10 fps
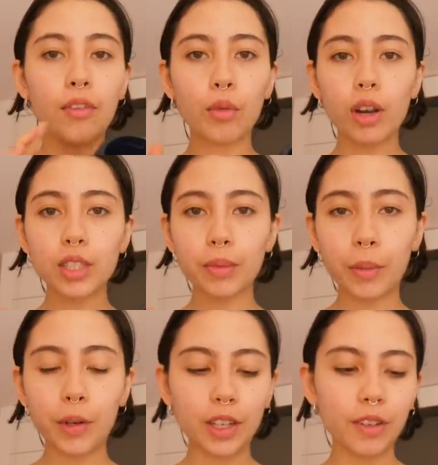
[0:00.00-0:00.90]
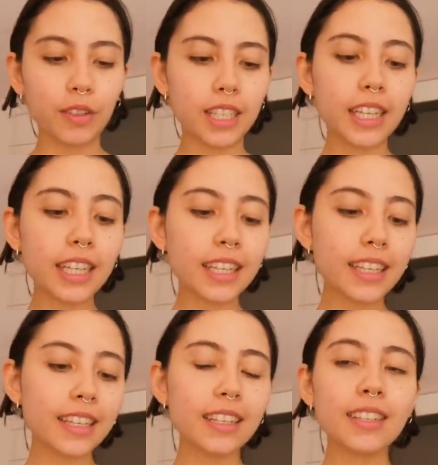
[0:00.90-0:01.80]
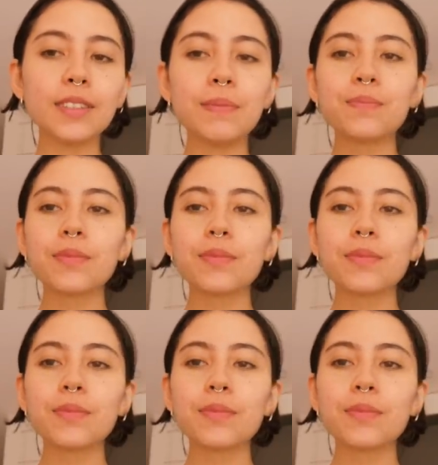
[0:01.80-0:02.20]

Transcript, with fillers: you watch my morning routine,